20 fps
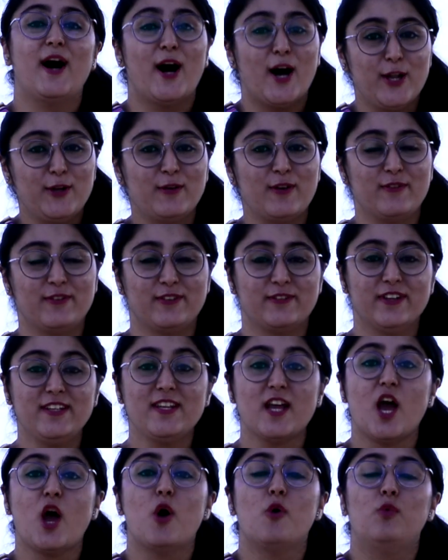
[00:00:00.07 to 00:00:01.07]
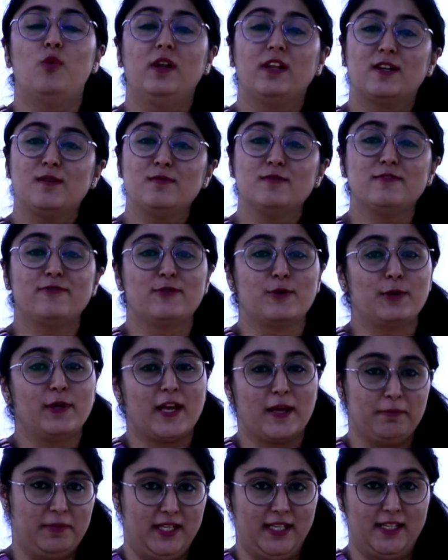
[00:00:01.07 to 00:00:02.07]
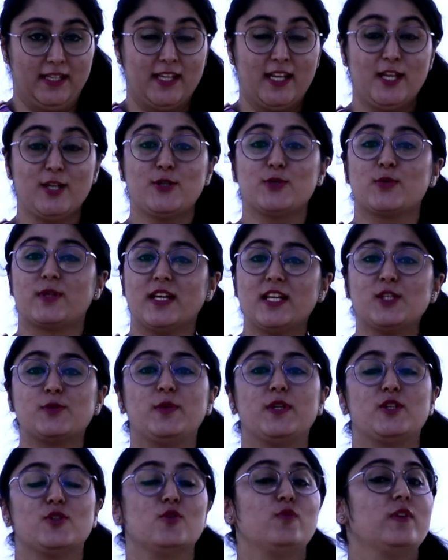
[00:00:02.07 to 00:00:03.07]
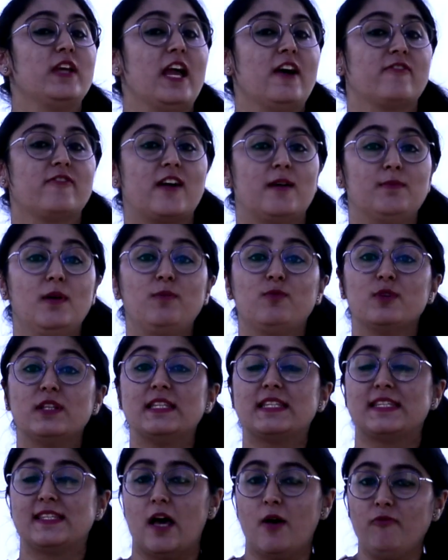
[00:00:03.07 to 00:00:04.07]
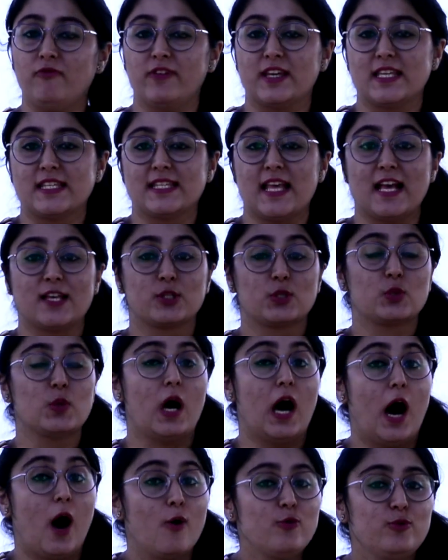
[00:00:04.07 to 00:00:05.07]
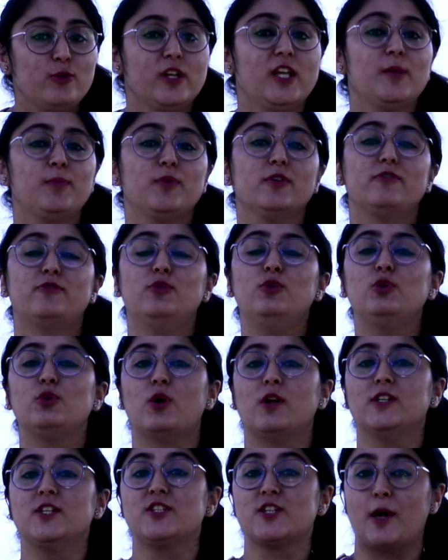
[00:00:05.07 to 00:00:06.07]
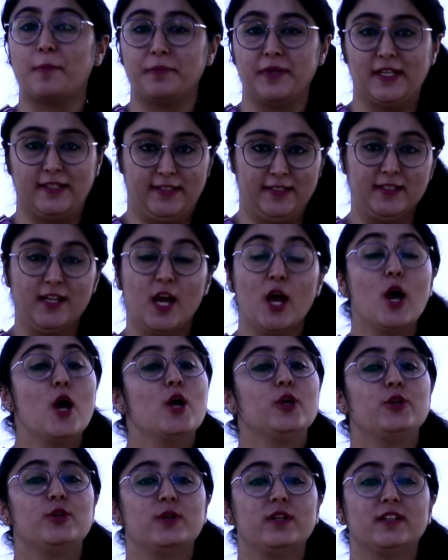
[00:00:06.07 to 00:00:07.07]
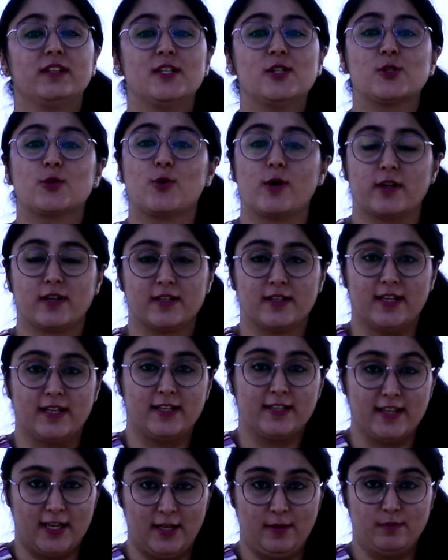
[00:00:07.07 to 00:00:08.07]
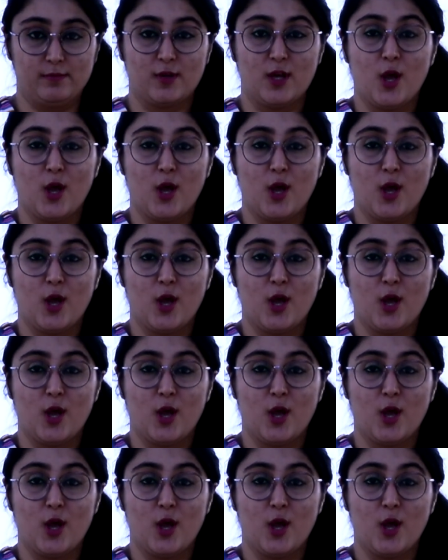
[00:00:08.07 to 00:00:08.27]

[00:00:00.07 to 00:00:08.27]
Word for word: Hello everyone, welcome to Foodemy. In today's video, we have come up with some ways as to how to keep your food knowledge updated during this quarantine time.